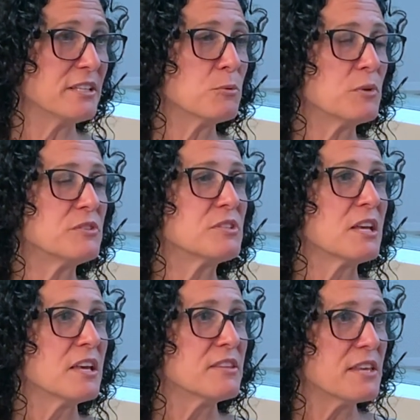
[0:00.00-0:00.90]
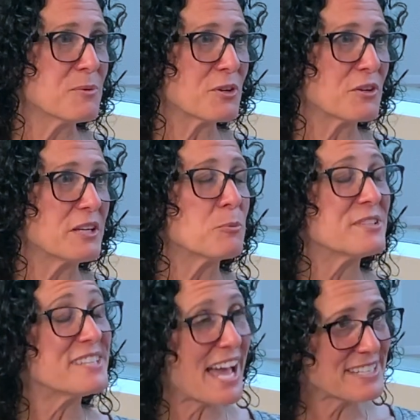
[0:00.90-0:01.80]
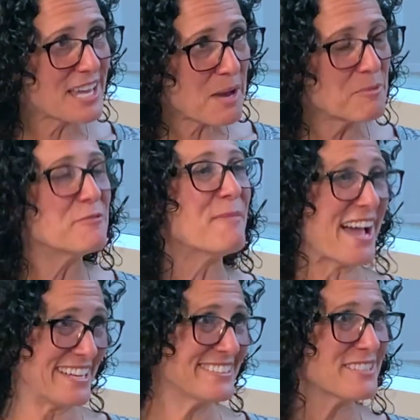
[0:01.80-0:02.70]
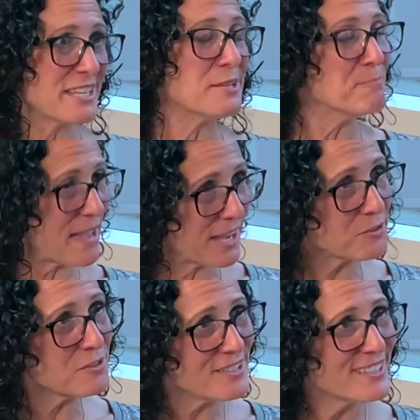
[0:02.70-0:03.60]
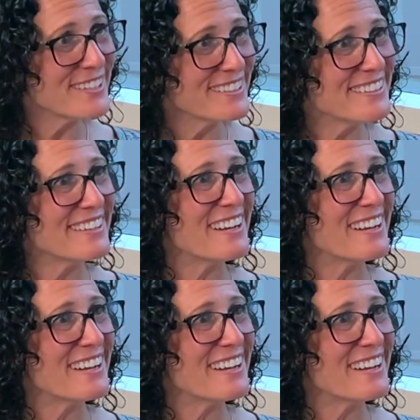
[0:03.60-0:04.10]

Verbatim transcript: It was, they were, it was not top of mind that it mattered yeah.